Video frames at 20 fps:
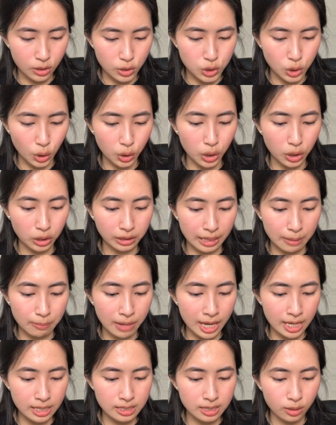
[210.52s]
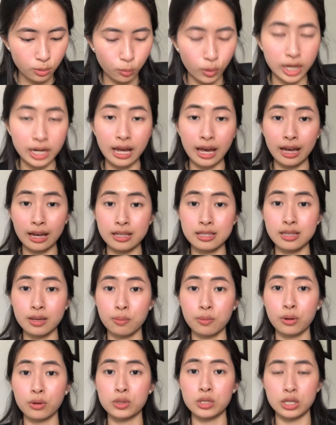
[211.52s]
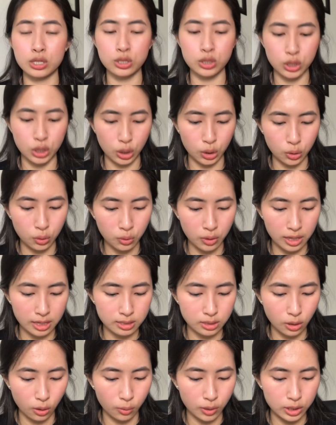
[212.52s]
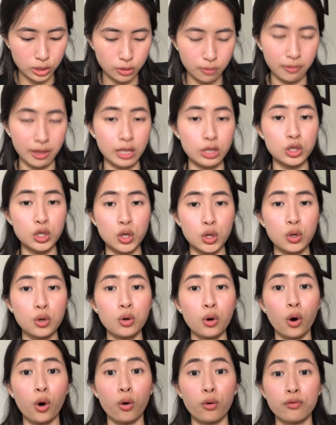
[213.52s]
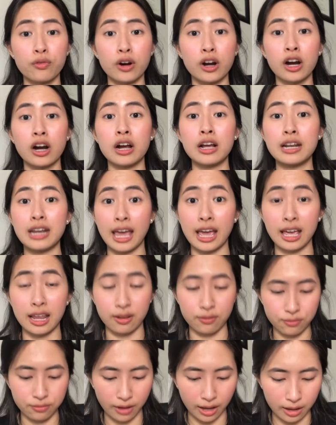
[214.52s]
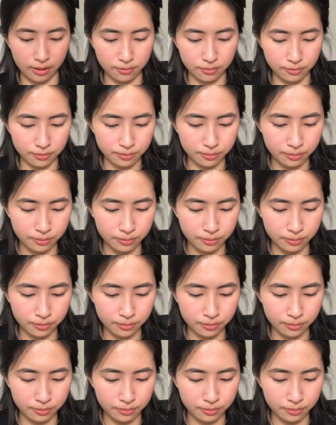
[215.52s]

So your limit when x approaches 2 is going to be 2 over negative 5.